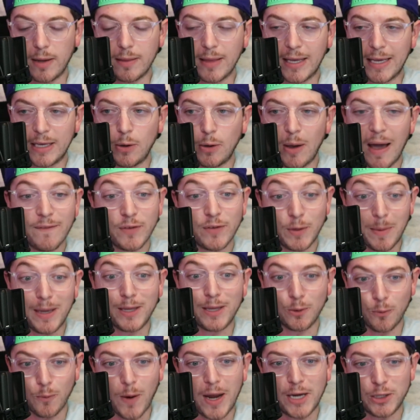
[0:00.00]
Like you have to make
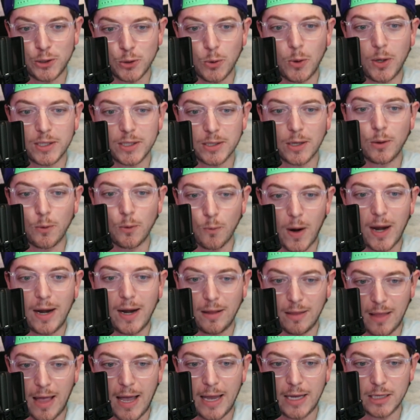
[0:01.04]
the right choice on the right
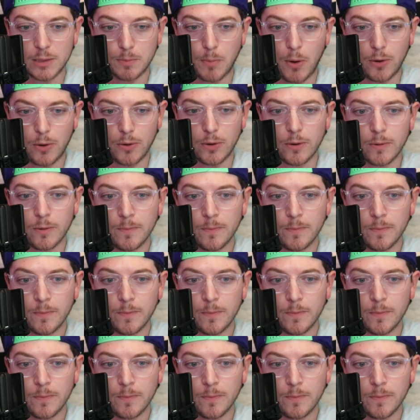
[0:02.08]
alliance partner.